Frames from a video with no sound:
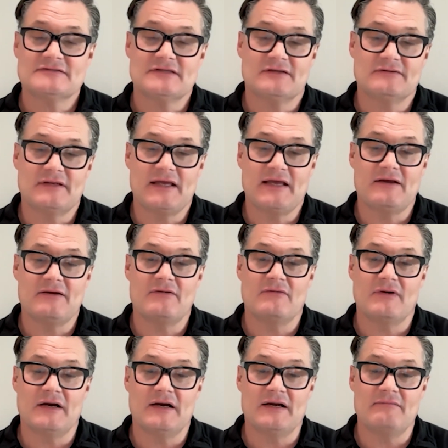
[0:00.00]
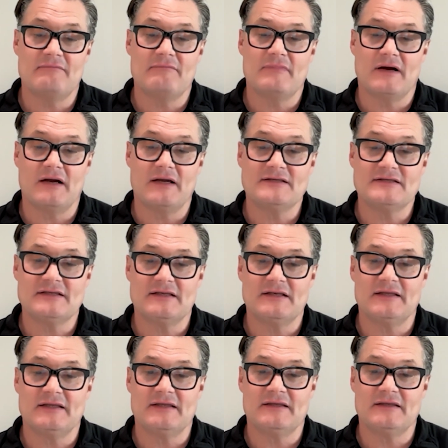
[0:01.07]
So now,
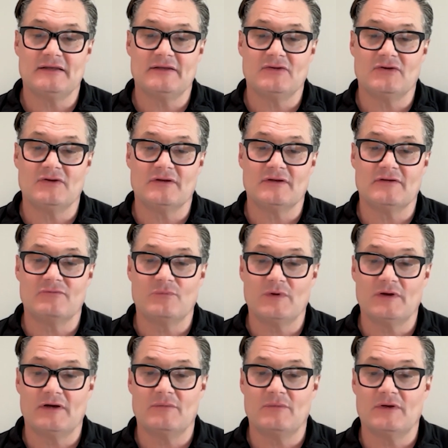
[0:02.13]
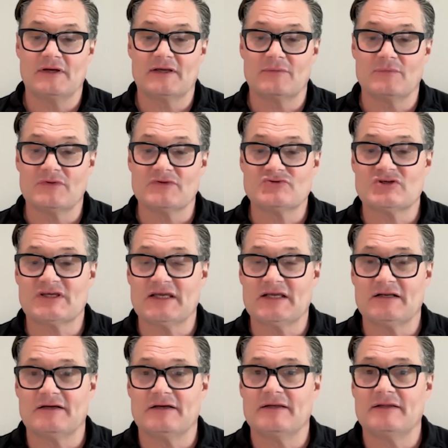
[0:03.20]
ideally, if we are working with a tricky
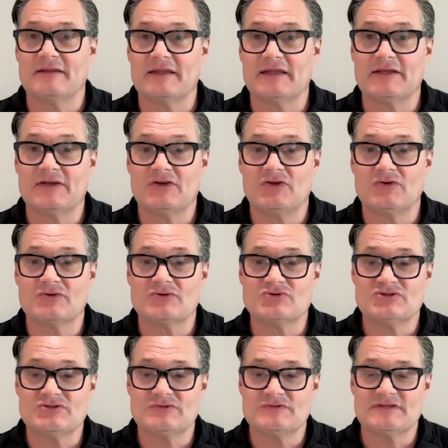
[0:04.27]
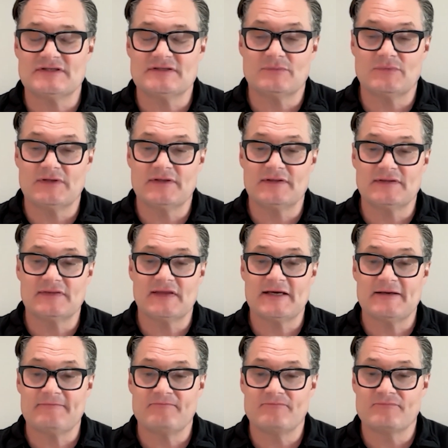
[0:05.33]
client, then you could shoot it with
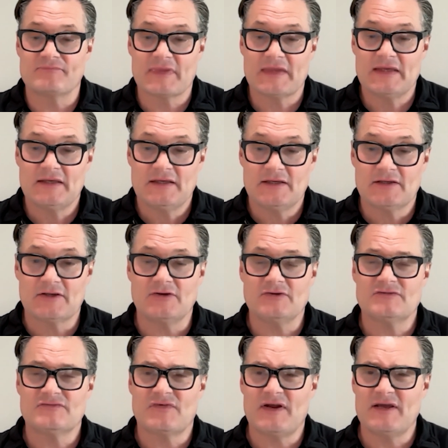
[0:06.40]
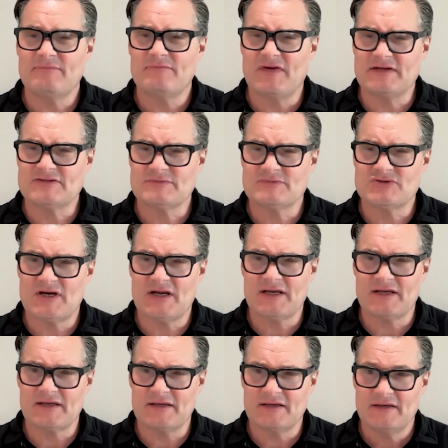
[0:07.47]
ghost frame, phantom
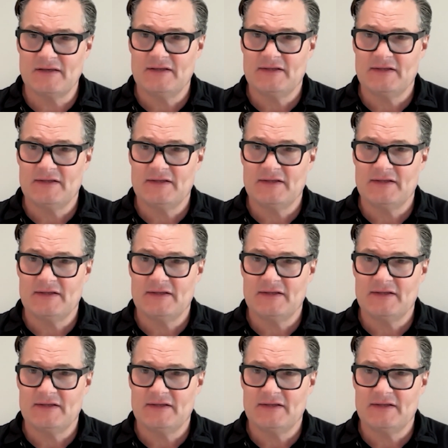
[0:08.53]
track. So